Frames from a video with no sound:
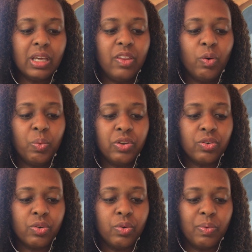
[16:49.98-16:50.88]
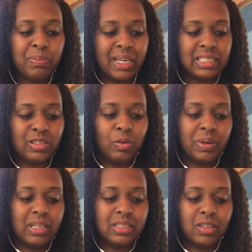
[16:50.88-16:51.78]
In the winter, we made
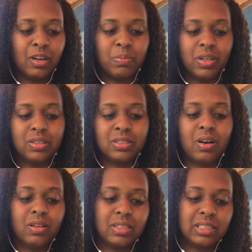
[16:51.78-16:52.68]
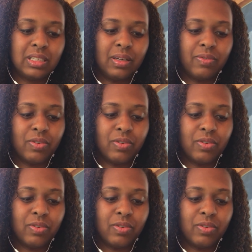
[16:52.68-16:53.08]
snowmen until our mothers called us in